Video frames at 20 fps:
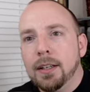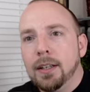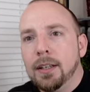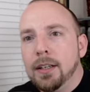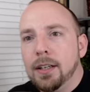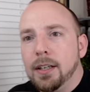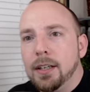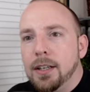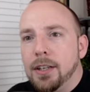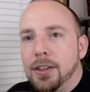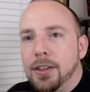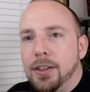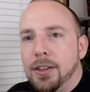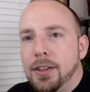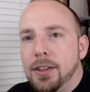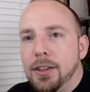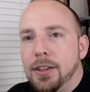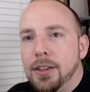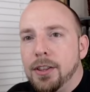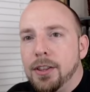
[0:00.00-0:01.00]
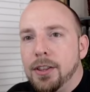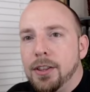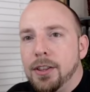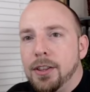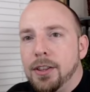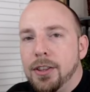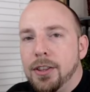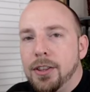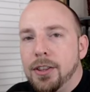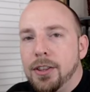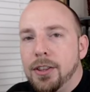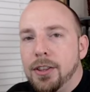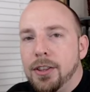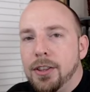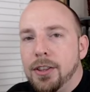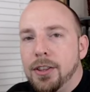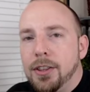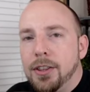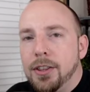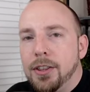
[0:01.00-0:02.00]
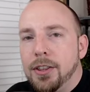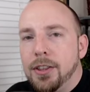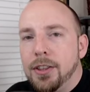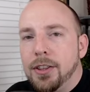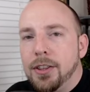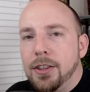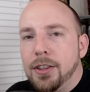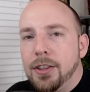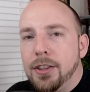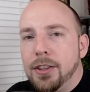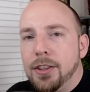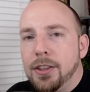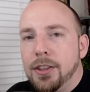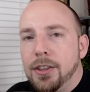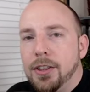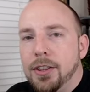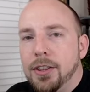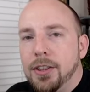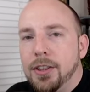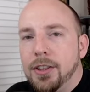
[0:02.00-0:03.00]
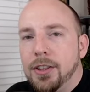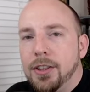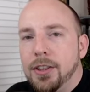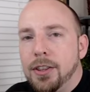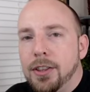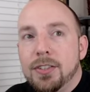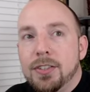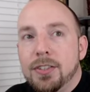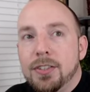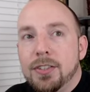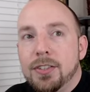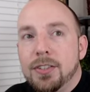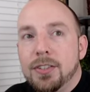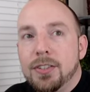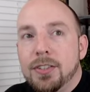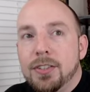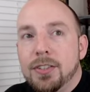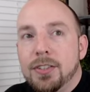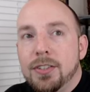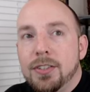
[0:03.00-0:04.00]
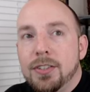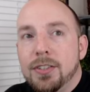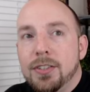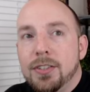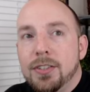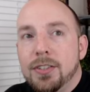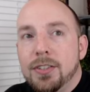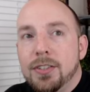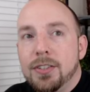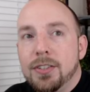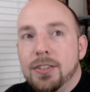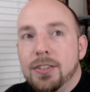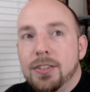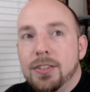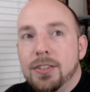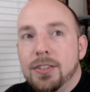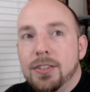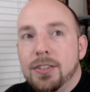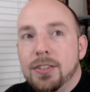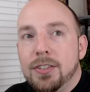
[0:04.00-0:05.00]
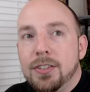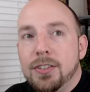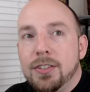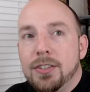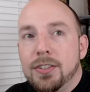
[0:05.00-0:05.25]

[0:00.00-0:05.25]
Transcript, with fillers: Uh, this is this is such a horrible setup, though. I'm I don't know.